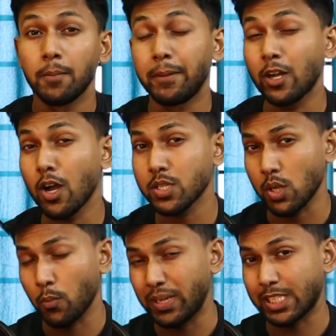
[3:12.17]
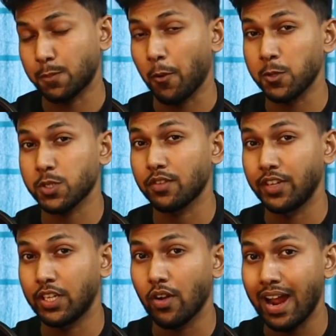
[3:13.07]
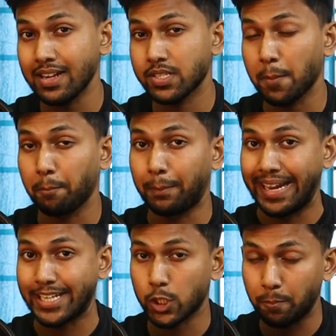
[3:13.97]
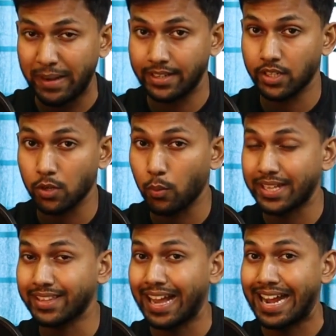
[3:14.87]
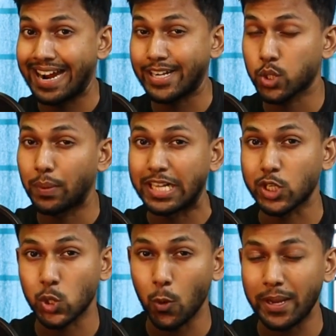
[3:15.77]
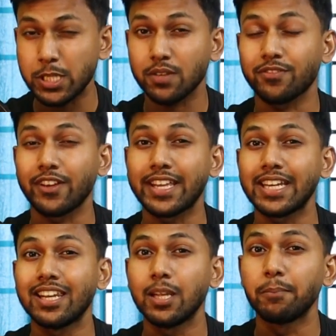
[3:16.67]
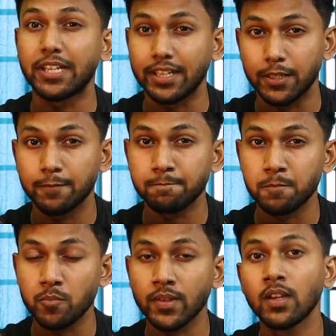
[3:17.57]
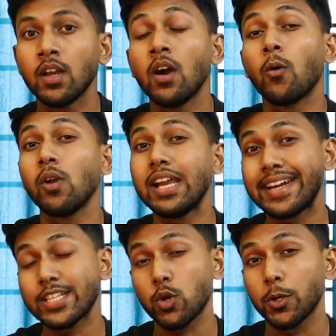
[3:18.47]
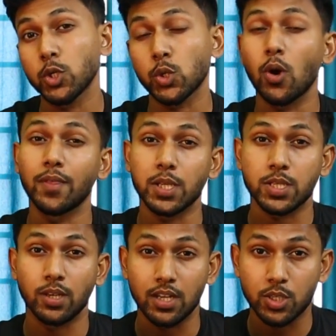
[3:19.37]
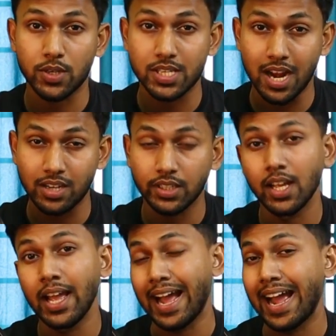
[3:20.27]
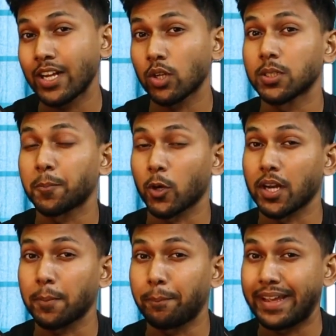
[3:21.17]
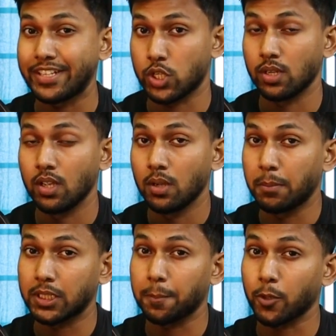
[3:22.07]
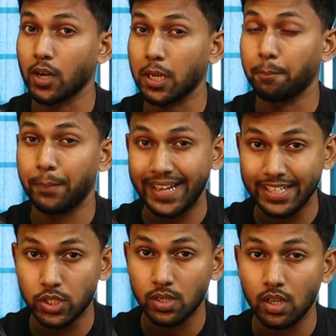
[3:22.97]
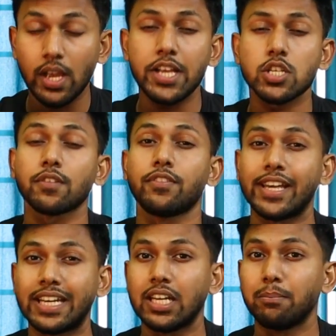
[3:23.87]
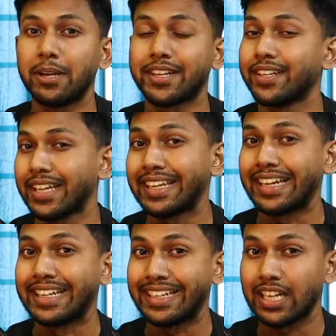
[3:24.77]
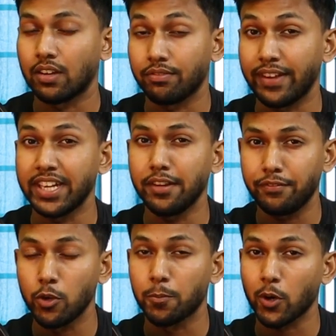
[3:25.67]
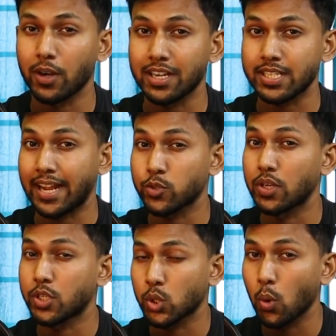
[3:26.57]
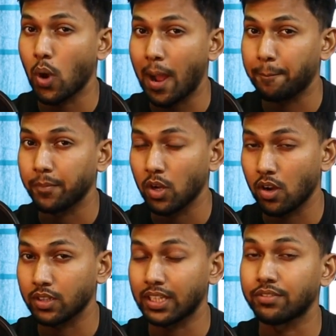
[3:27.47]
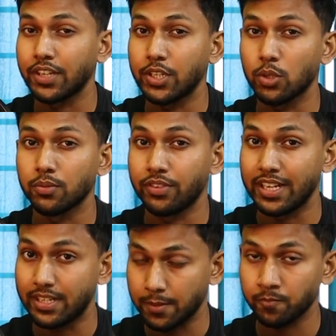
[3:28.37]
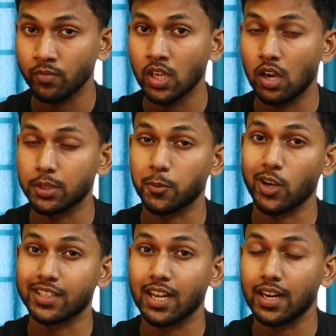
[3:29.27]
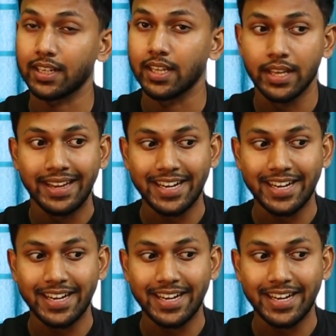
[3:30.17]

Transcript: Because with sponsored video ads, the placement where the ads will show is very limited. Only it is going to show on the search result and on the product page, but the product page is very limited in India. Very few products actually show up on the video feed or the product targeting.